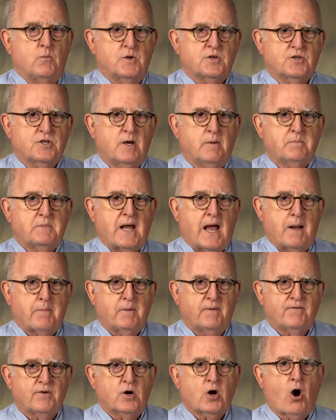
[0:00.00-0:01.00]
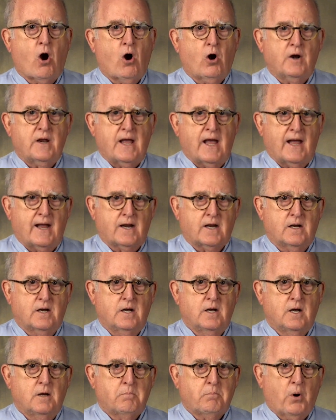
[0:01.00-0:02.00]
with some type of a cardiac
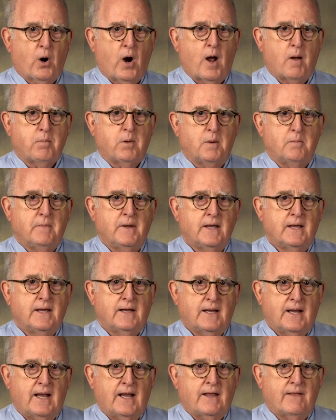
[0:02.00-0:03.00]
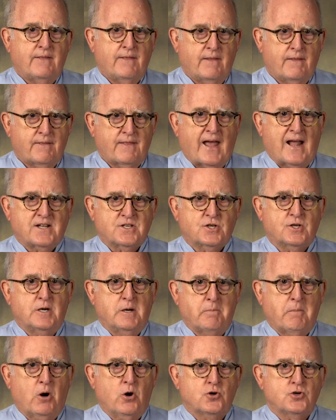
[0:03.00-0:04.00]
problem, and that's an
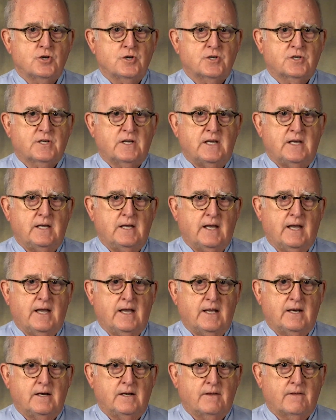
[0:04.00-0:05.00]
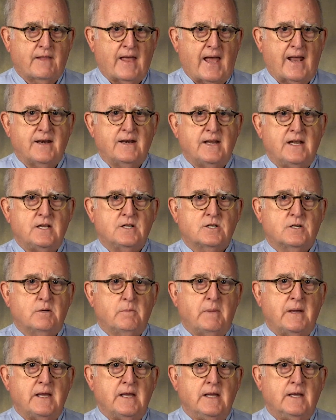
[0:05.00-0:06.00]
emergency, and that needs to
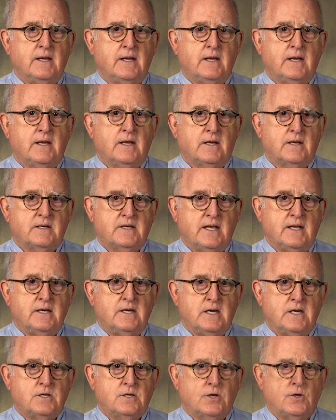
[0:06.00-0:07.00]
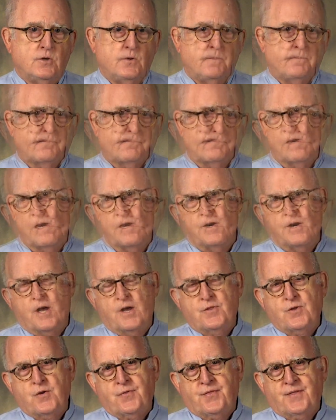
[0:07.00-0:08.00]
be tended to.
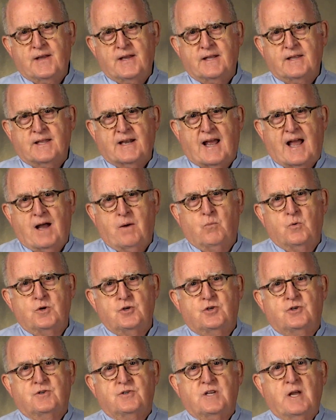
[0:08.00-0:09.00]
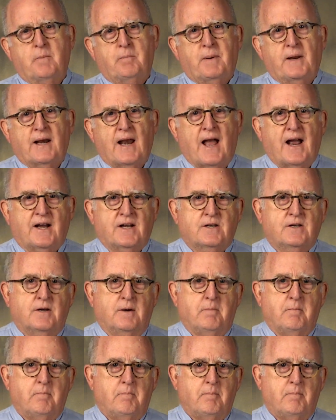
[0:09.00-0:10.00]
Another thing that I would simply like
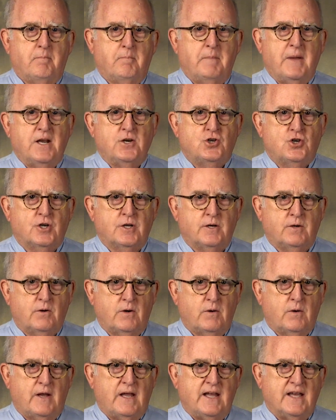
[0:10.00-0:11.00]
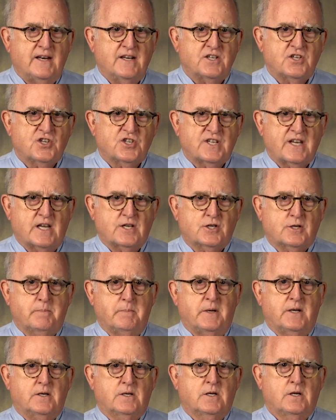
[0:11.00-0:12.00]
to mention in
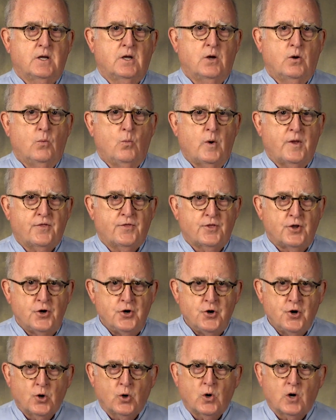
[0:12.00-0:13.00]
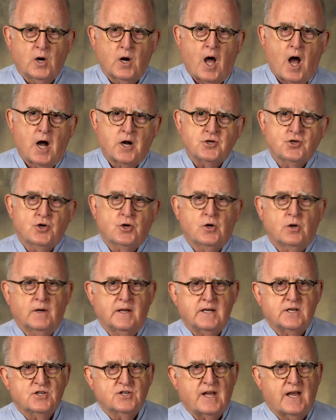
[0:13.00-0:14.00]
assessment with the neurological
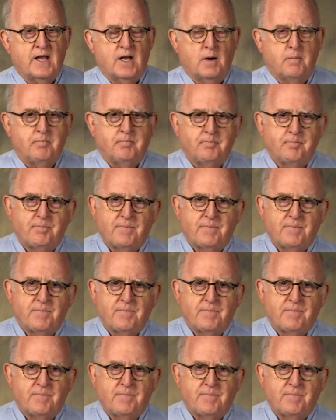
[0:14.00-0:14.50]
exam